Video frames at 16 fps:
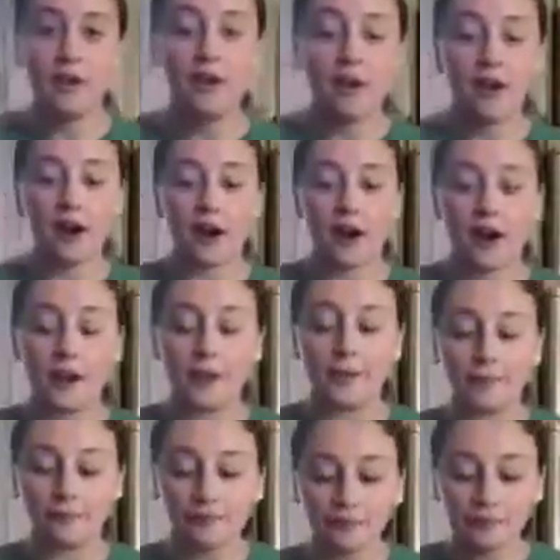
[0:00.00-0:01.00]

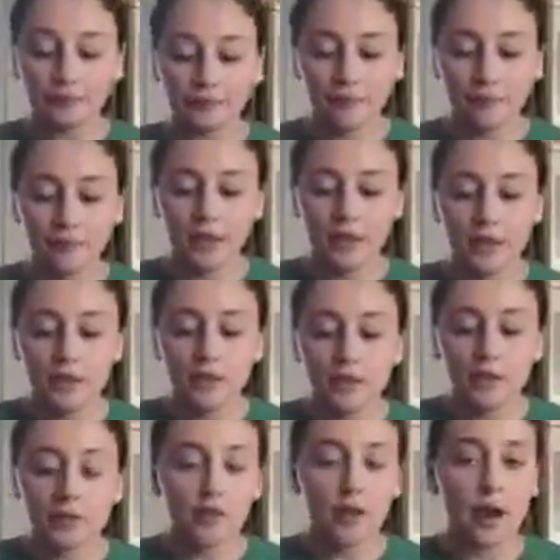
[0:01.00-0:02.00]

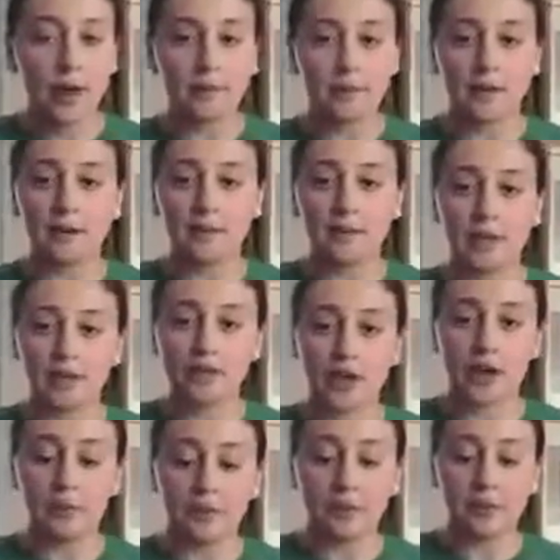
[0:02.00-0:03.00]
So I'm going to make sure
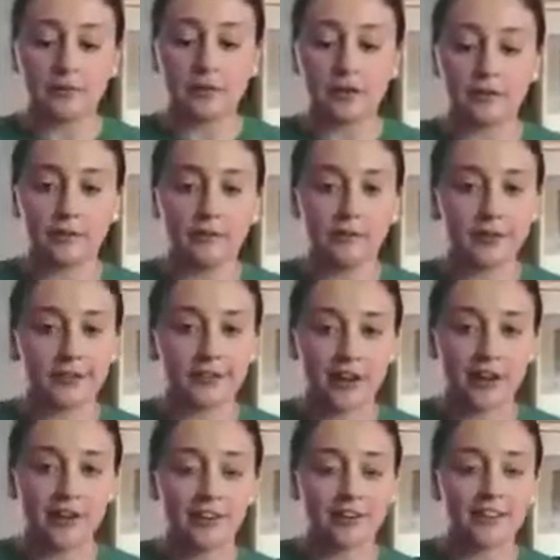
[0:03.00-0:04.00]
I put it in my
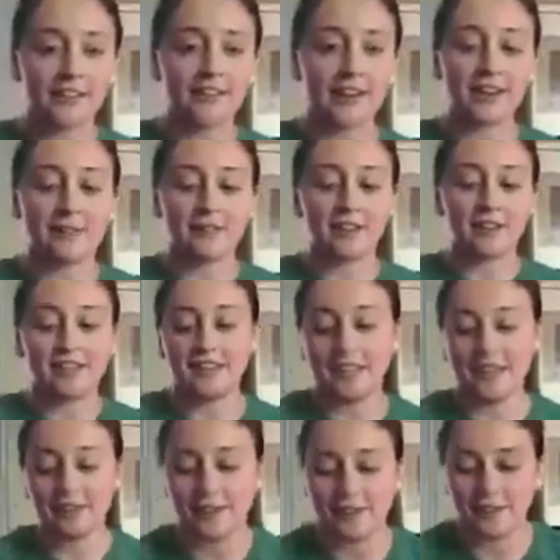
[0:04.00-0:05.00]
refrigerator, and then I'm going to eat
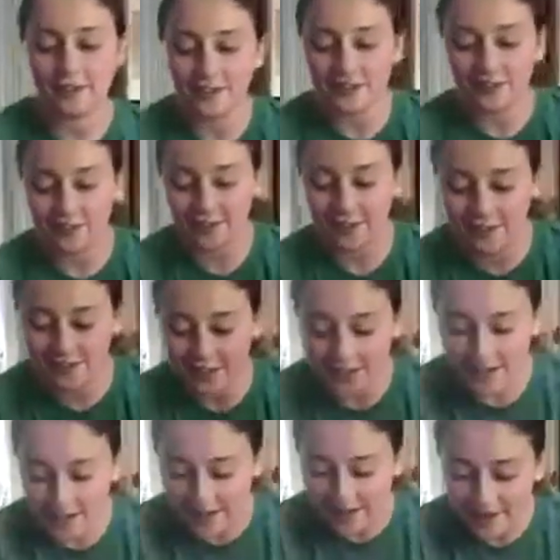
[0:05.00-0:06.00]
it for dessert
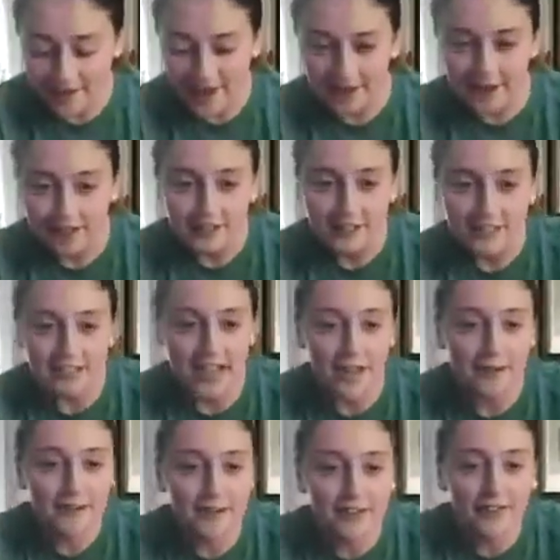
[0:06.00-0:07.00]
tonight. Does
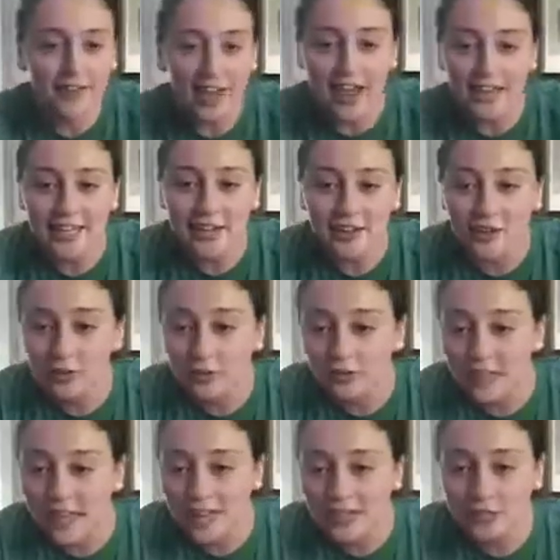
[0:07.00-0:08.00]
anyone have any
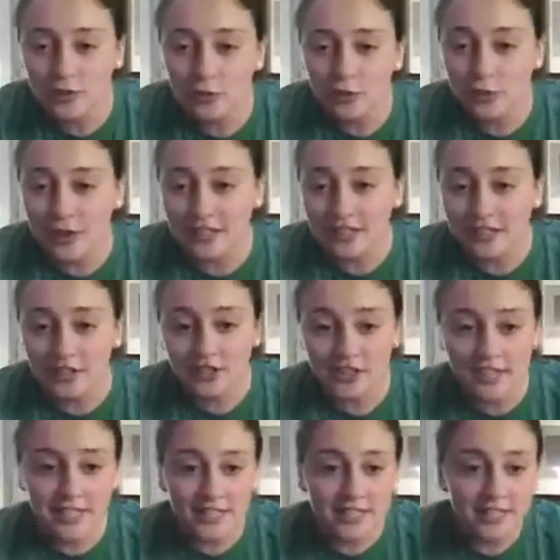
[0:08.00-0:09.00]
last
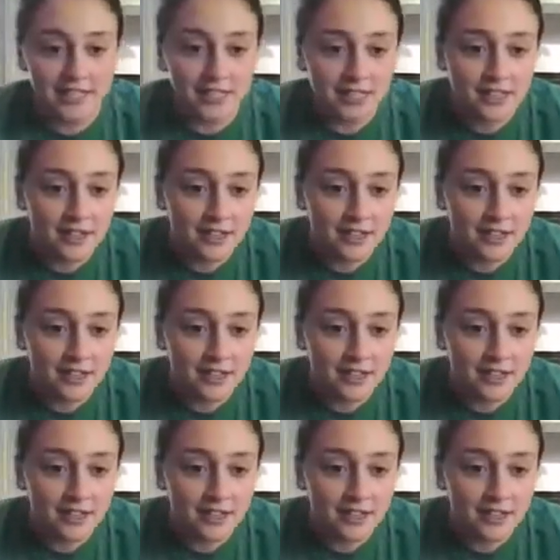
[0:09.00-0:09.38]
questions?